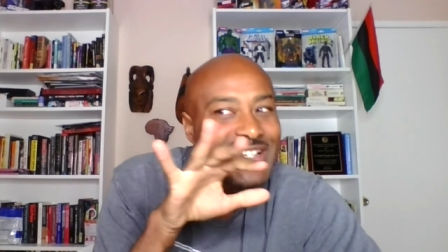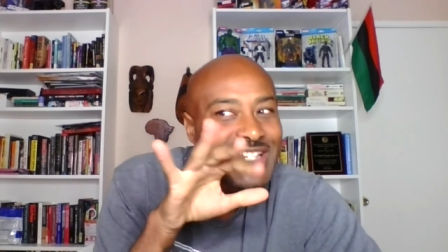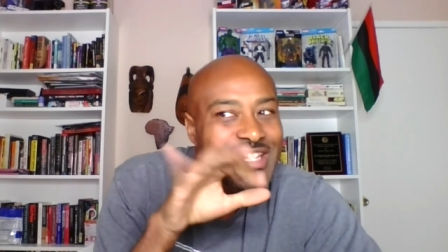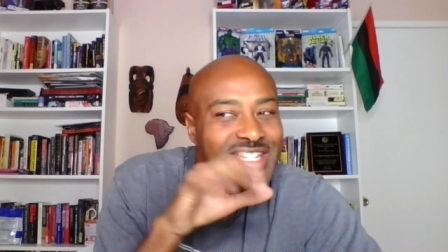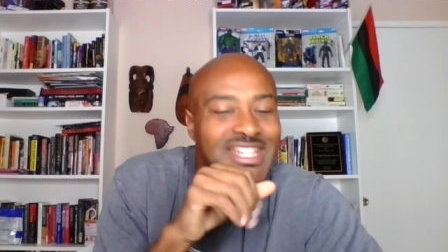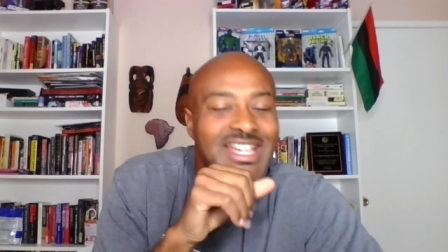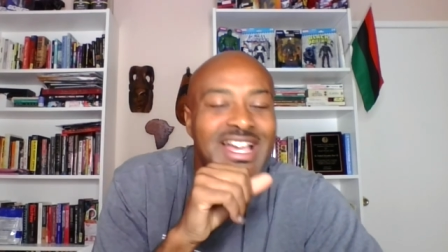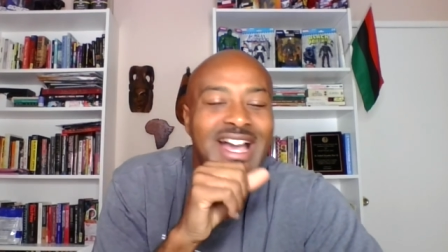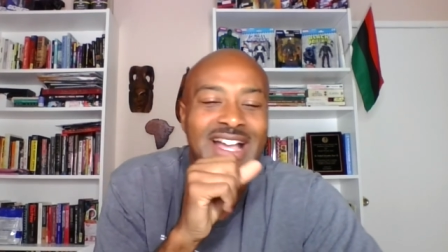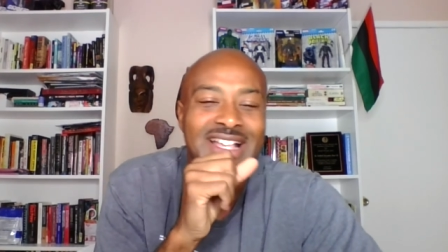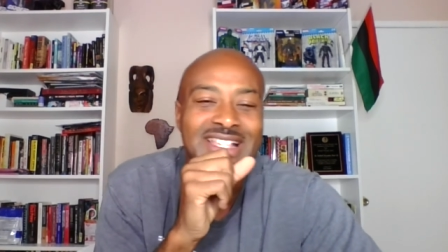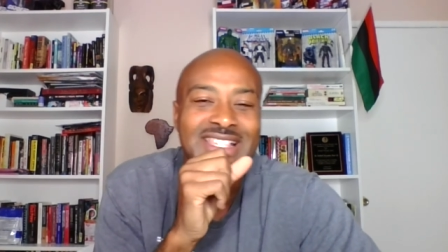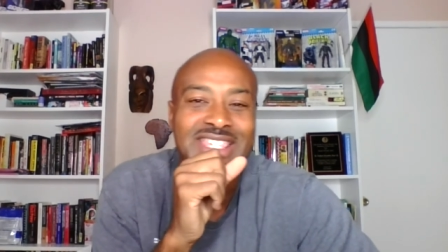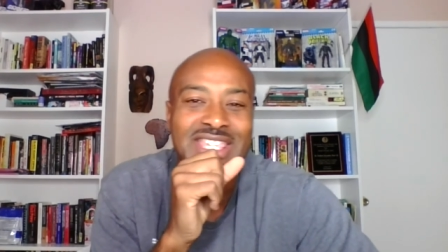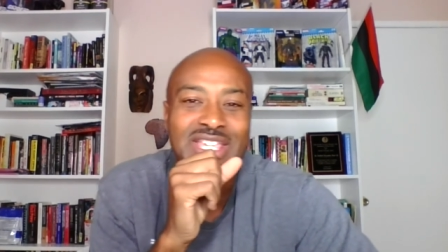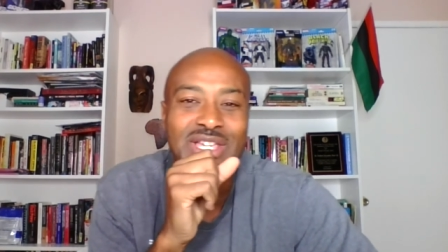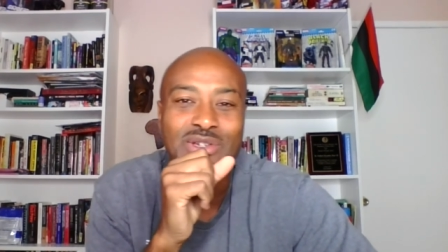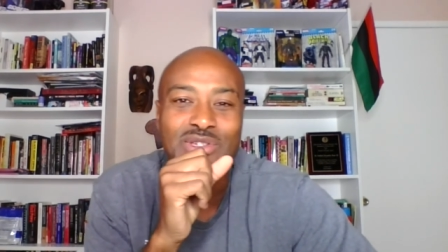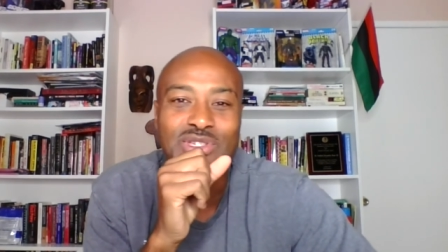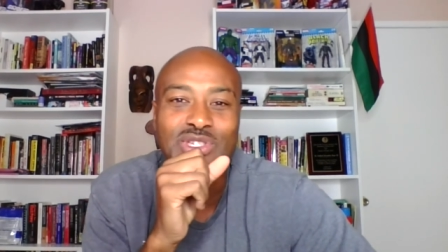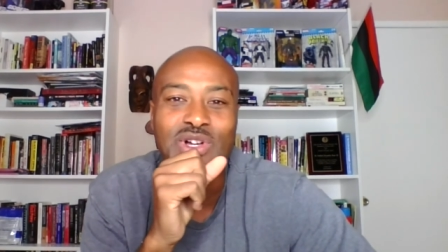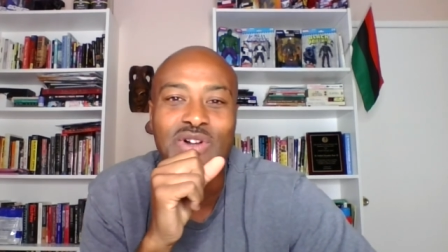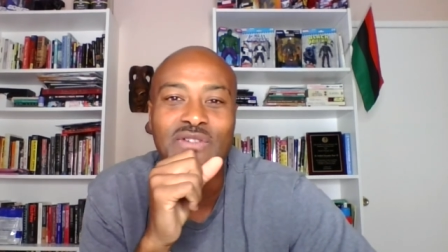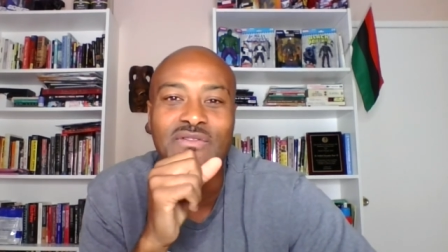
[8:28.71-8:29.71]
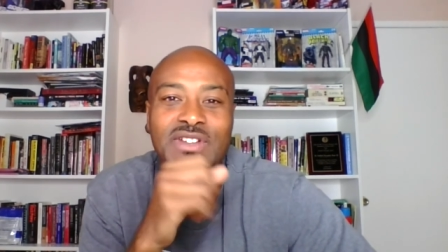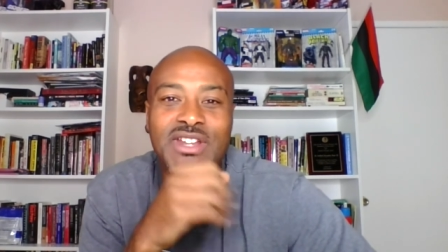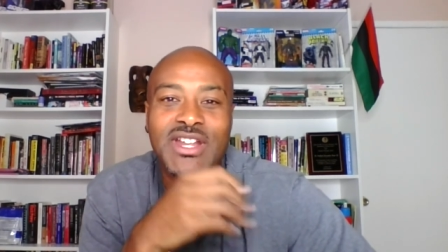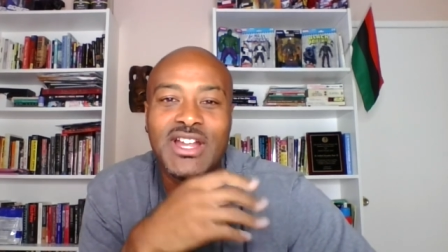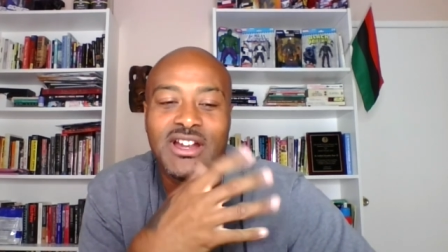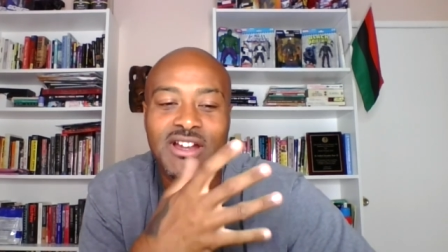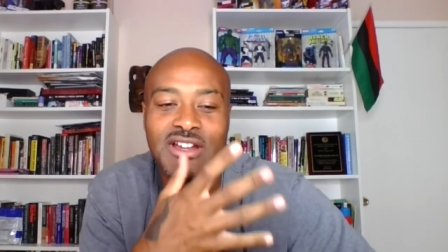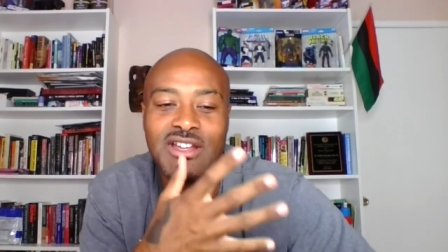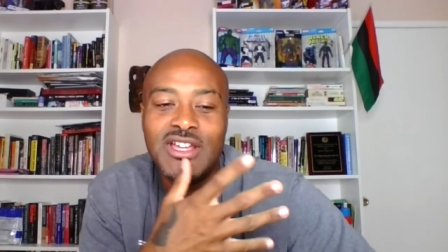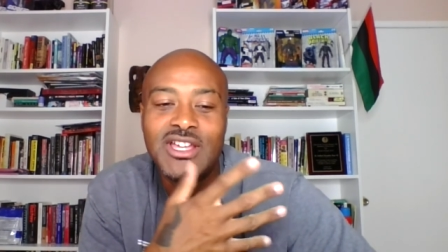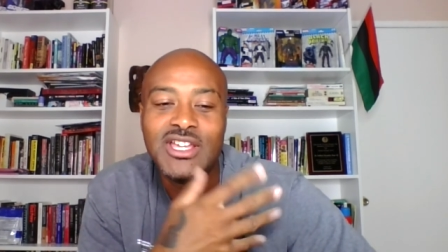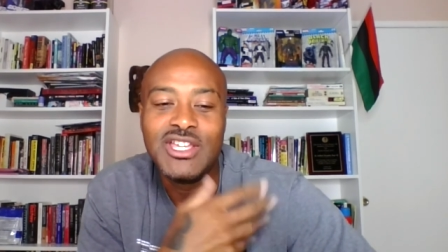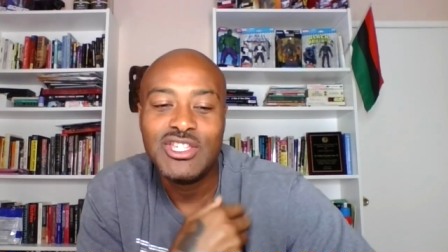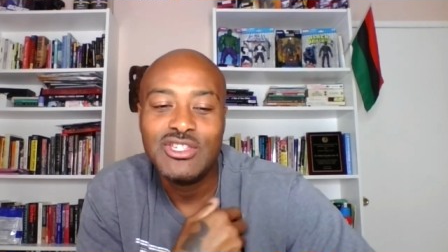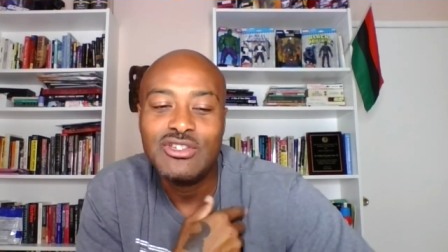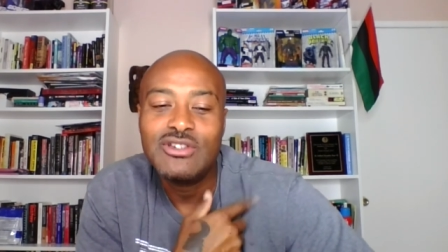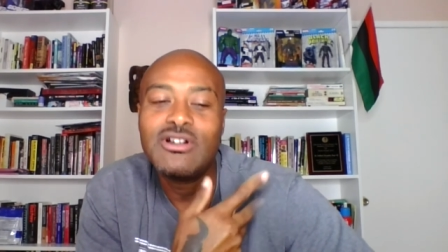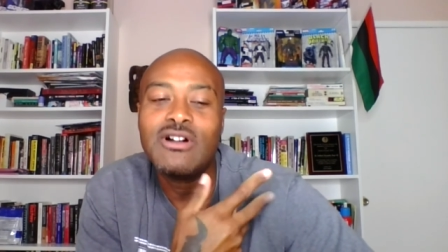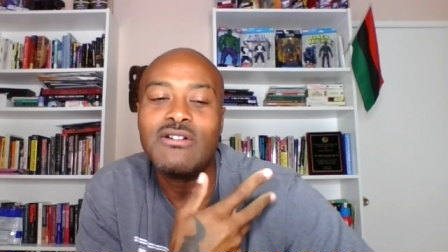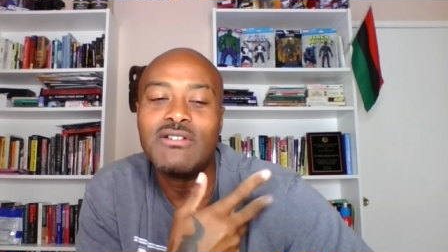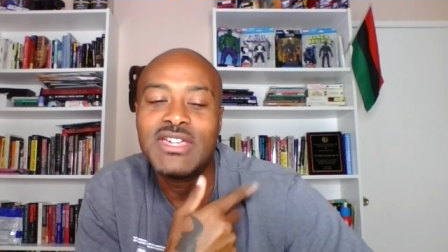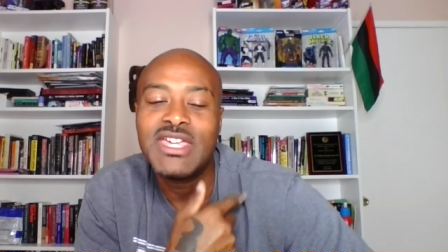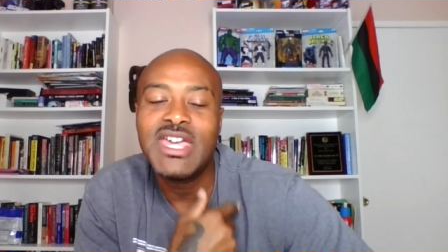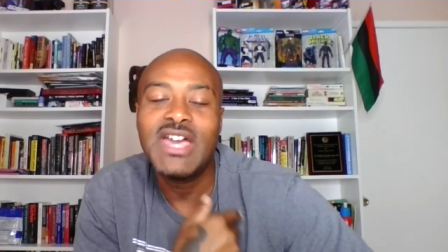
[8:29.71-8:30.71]
She got skills over there. You're
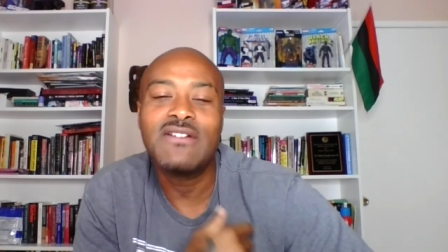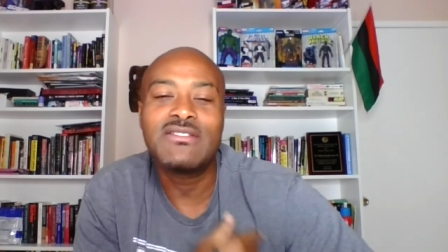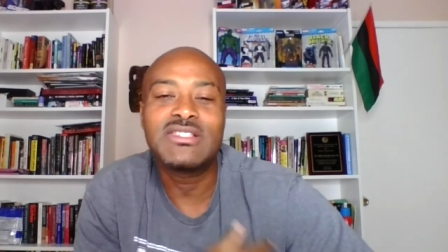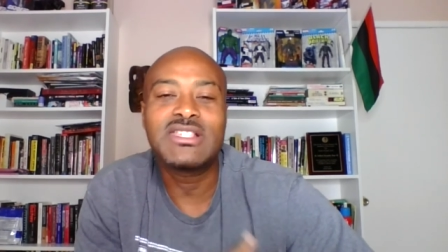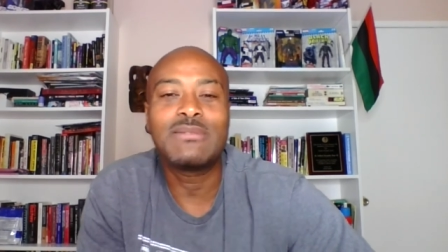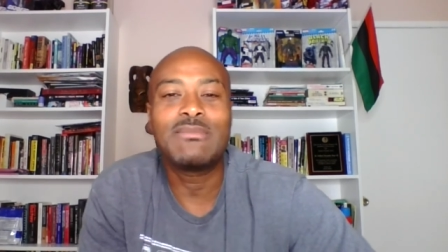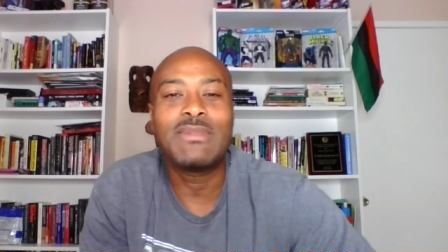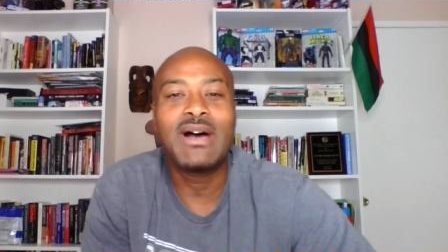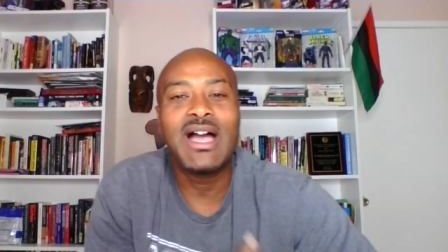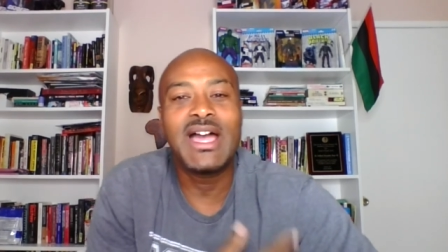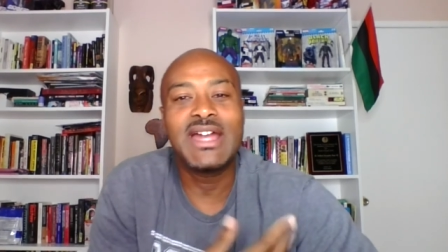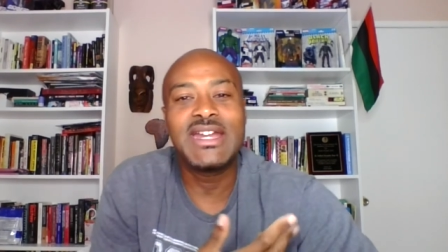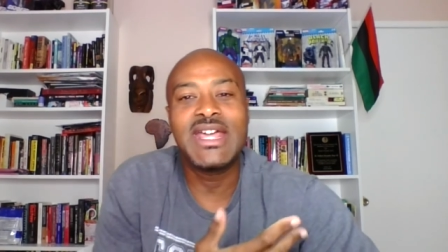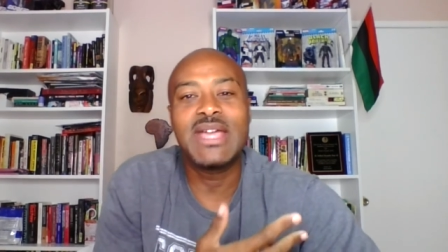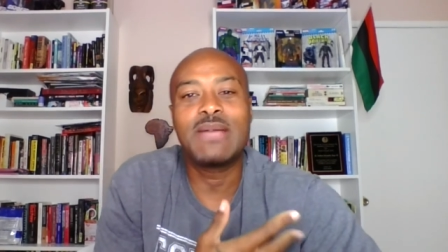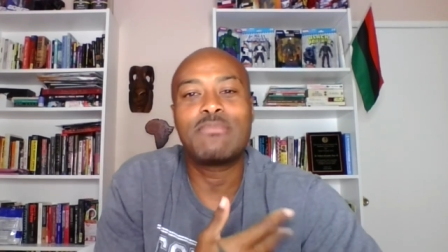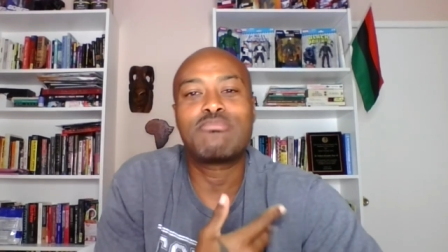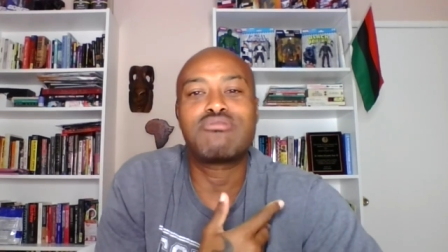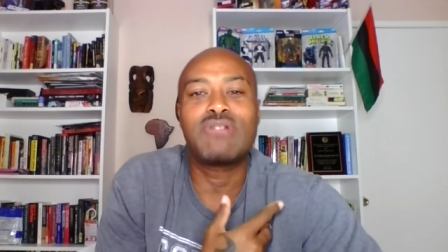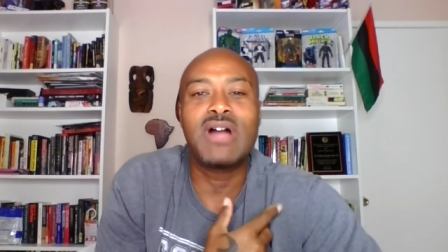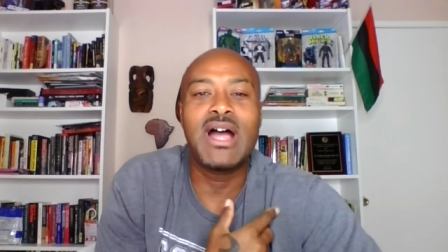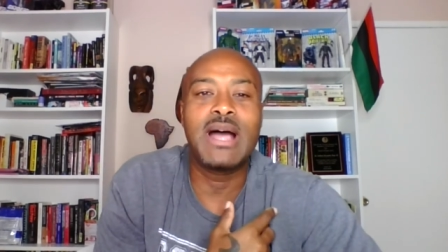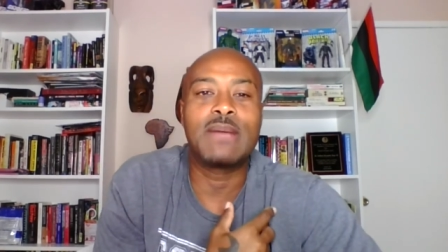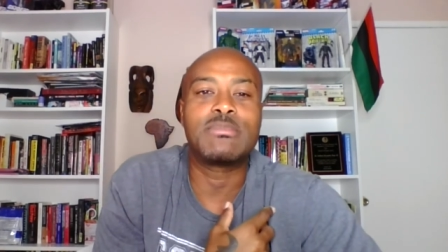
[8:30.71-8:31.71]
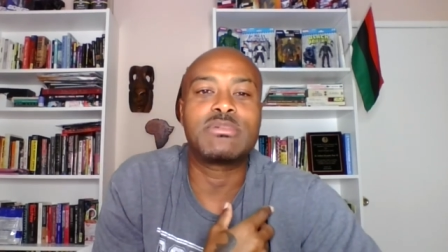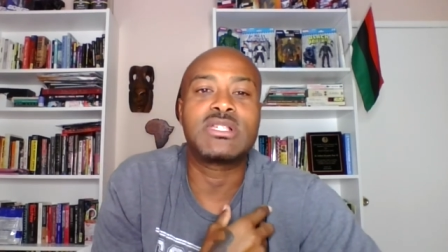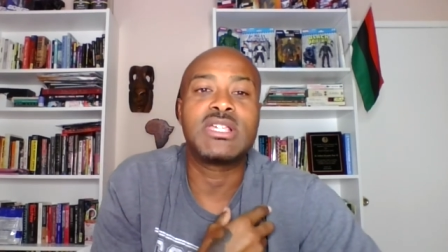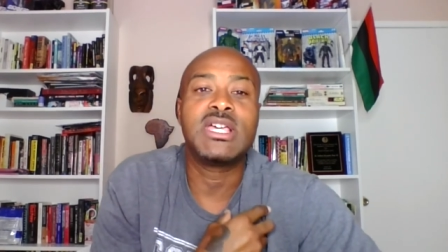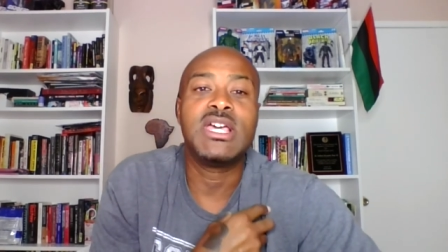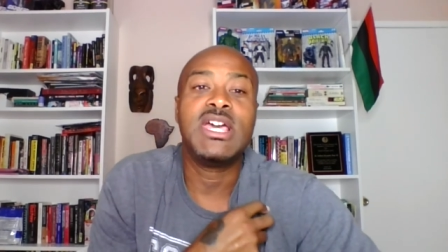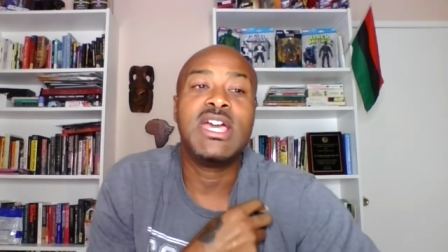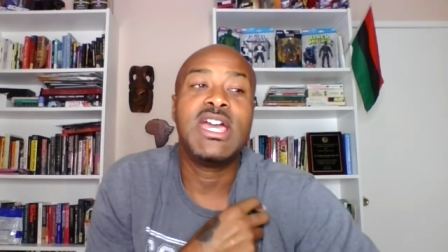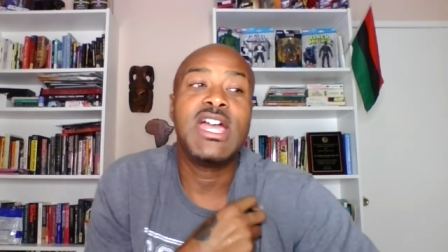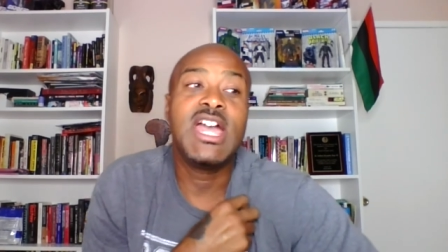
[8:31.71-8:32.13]
going to give somebody their props.